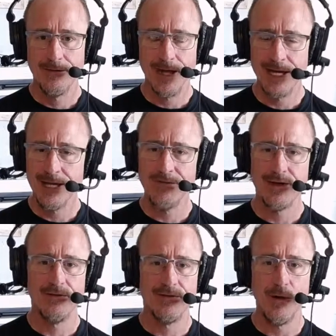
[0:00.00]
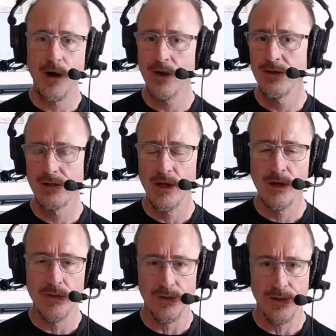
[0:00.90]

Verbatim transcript: That even if I'm all alone